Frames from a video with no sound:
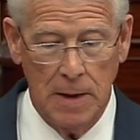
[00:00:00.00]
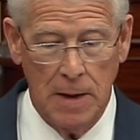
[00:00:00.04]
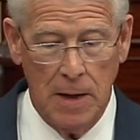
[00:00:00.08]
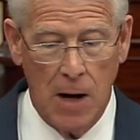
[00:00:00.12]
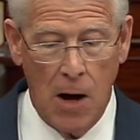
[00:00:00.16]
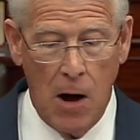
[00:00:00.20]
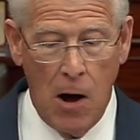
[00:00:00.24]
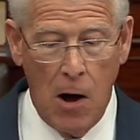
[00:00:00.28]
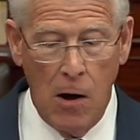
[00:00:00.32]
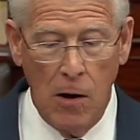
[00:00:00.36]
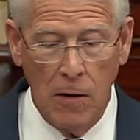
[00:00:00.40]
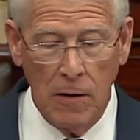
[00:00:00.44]

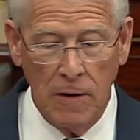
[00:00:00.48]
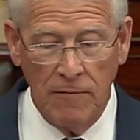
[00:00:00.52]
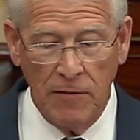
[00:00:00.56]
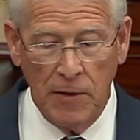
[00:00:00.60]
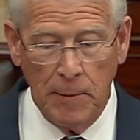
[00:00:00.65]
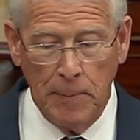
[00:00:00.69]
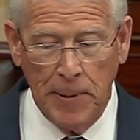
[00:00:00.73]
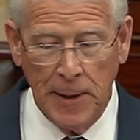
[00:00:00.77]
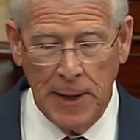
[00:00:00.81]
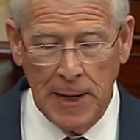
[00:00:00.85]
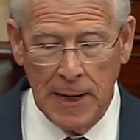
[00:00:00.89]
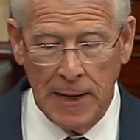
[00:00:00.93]
All of the
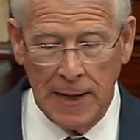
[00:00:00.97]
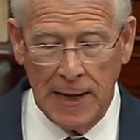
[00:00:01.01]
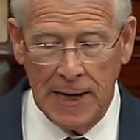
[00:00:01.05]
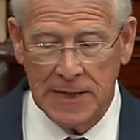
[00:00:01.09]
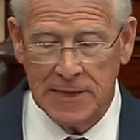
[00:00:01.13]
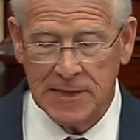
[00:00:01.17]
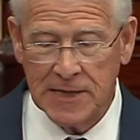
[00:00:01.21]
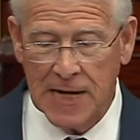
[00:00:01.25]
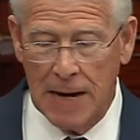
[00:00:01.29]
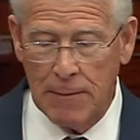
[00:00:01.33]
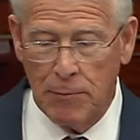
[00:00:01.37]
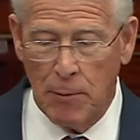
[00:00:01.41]

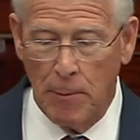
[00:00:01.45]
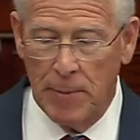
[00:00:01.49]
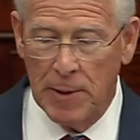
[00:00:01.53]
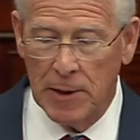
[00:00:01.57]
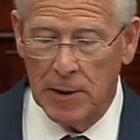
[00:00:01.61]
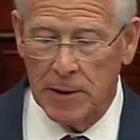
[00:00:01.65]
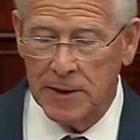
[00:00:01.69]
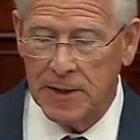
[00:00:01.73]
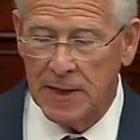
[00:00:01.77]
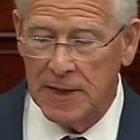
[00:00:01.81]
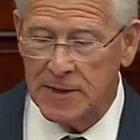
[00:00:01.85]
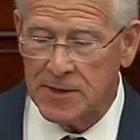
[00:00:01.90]
PLA's
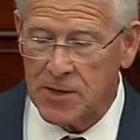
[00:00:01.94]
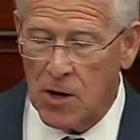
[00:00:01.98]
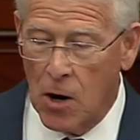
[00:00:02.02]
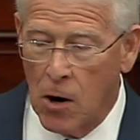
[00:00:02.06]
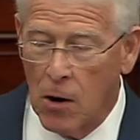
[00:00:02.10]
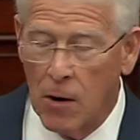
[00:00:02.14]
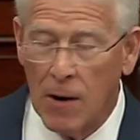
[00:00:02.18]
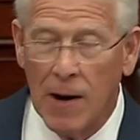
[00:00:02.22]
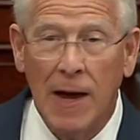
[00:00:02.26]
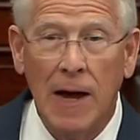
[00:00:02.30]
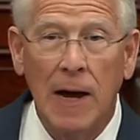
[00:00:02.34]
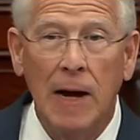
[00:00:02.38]
capabilities
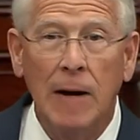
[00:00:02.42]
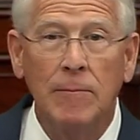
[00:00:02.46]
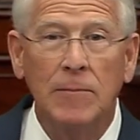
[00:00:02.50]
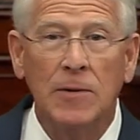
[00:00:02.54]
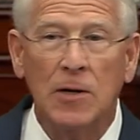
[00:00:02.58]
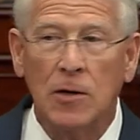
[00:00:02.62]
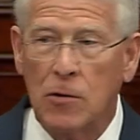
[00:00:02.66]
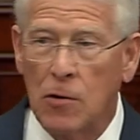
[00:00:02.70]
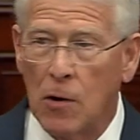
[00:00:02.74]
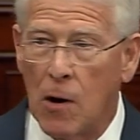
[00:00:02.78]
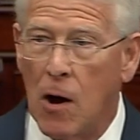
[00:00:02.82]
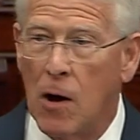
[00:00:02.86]
are aimed
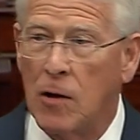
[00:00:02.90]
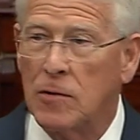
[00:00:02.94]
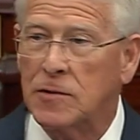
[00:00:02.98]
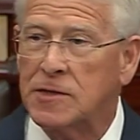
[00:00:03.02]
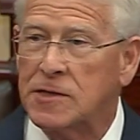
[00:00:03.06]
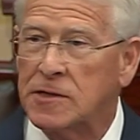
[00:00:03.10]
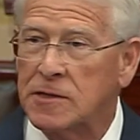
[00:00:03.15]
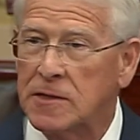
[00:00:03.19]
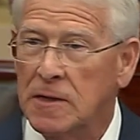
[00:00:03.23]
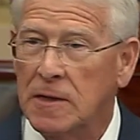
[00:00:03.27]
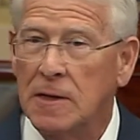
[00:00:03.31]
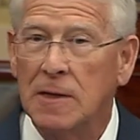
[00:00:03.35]

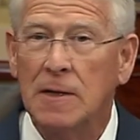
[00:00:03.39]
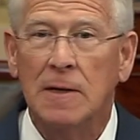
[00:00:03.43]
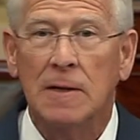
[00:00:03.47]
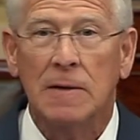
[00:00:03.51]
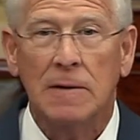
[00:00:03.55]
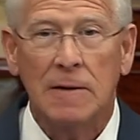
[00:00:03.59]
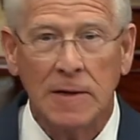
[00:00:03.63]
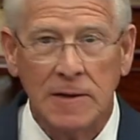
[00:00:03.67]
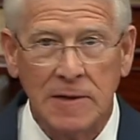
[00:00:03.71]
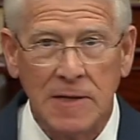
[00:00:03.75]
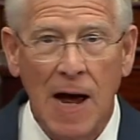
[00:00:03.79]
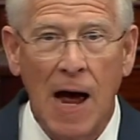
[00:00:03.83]
across
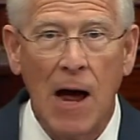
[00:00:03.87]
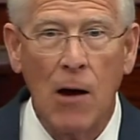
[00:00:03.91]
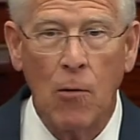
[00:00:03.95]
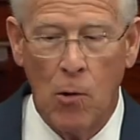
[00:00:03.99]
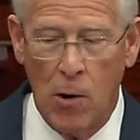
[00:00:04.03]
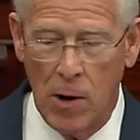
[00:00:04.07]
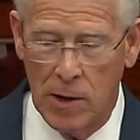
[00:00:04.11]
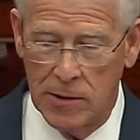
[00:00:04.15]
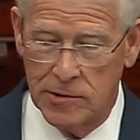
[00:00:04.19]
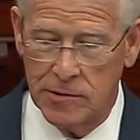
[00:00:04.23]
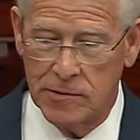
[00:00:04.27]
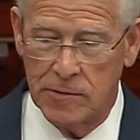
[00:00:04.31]
the
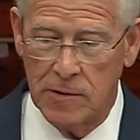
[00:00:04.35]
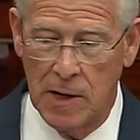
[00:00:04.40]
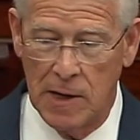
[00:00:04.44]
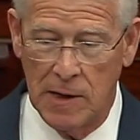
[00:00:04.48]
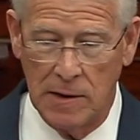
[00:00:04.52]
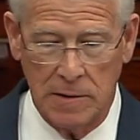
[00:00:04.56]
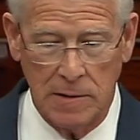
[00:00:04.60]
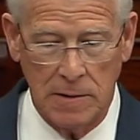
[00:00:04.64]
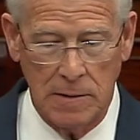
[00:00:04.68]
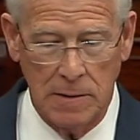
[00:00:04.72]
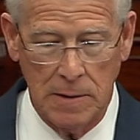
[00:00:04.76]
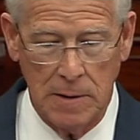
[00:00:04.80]
Taiwan
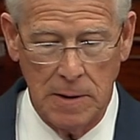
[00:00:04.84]
Strait.